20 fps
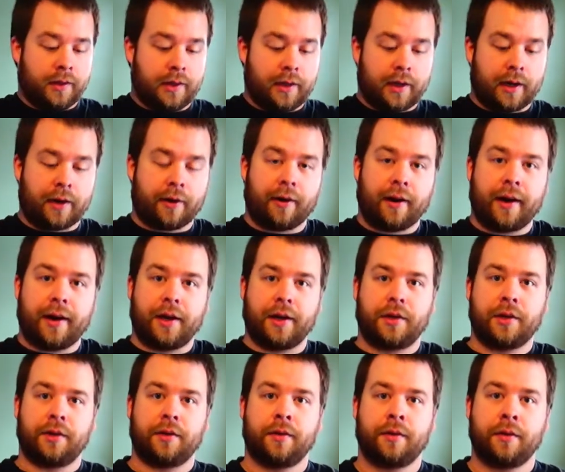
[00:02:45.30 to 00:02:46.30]

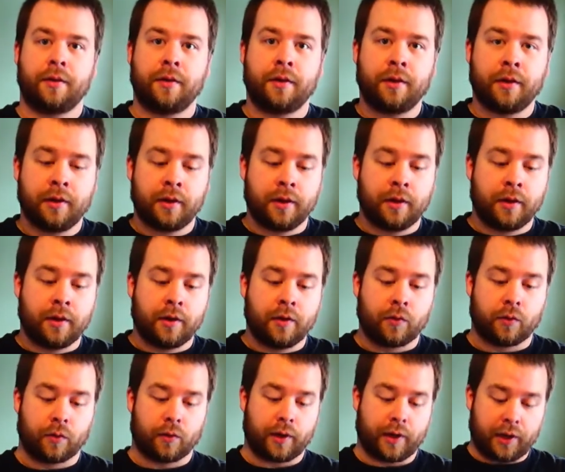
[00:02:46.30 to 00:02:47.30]
Alright,
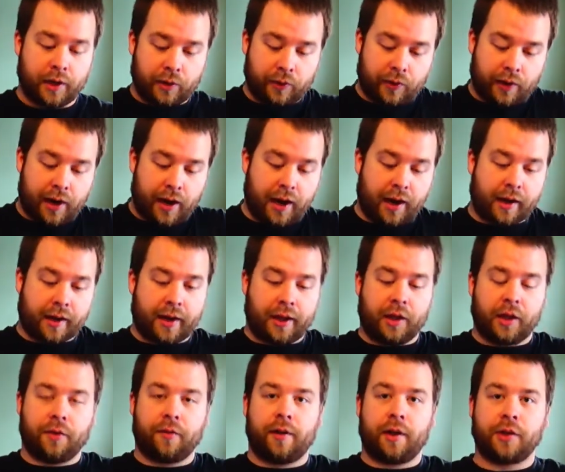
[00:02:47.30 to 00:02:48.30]
we're ready to rock.
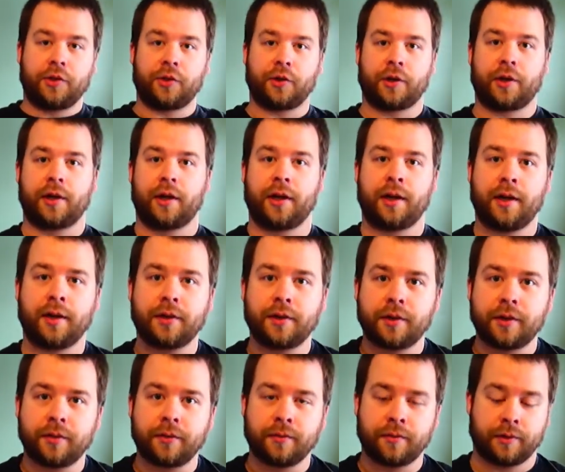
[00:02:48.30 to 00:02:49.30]
Elevons are
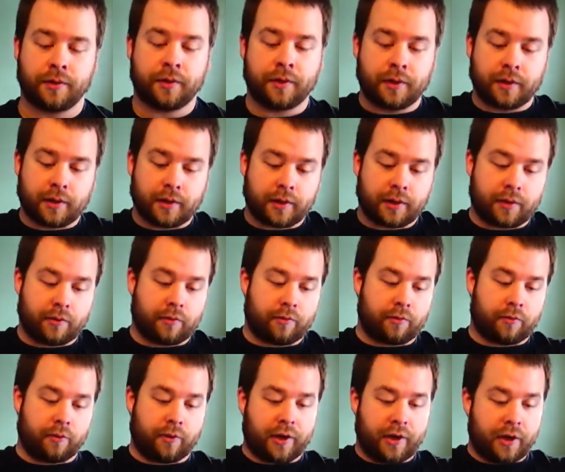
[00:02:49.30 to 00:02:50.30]
cut.
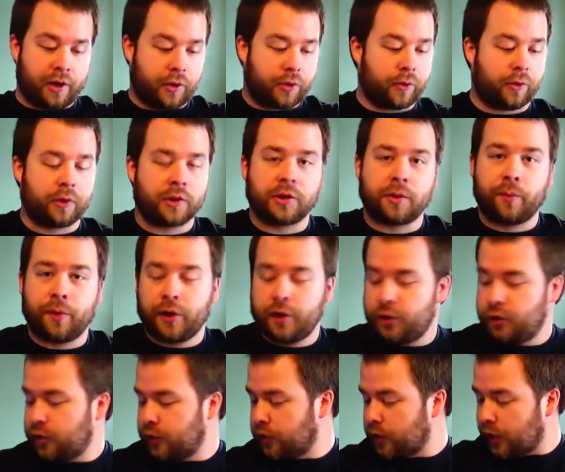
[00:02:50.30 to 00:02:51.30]
We're ready to throw some
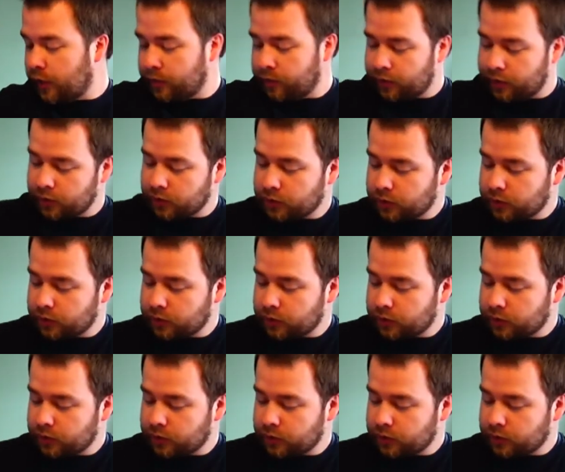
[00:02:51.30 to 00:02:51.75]
hinges on this.